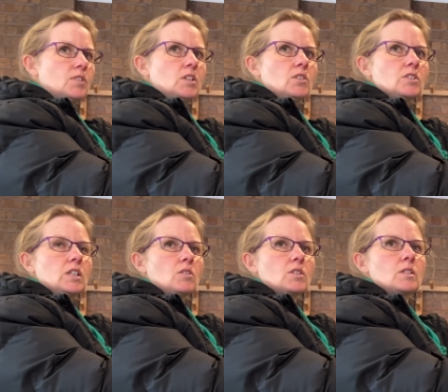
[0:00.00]
videos
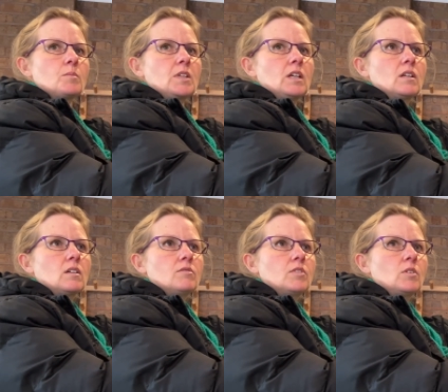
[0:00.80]
here or something, and
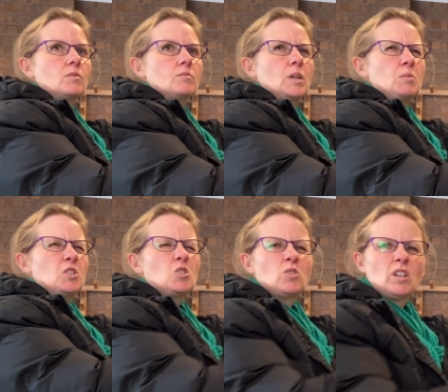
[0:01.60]
I've got maybe
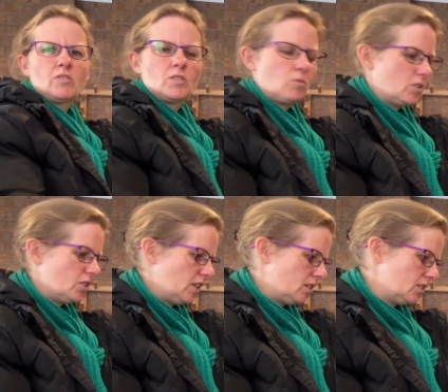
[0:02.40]
200
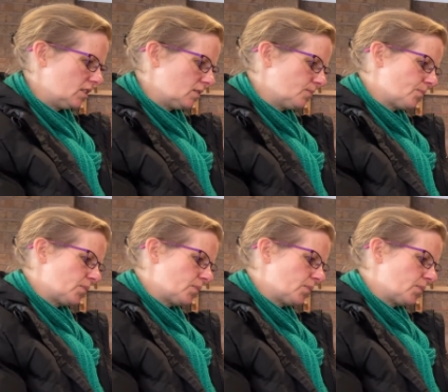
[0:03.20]
watch hours.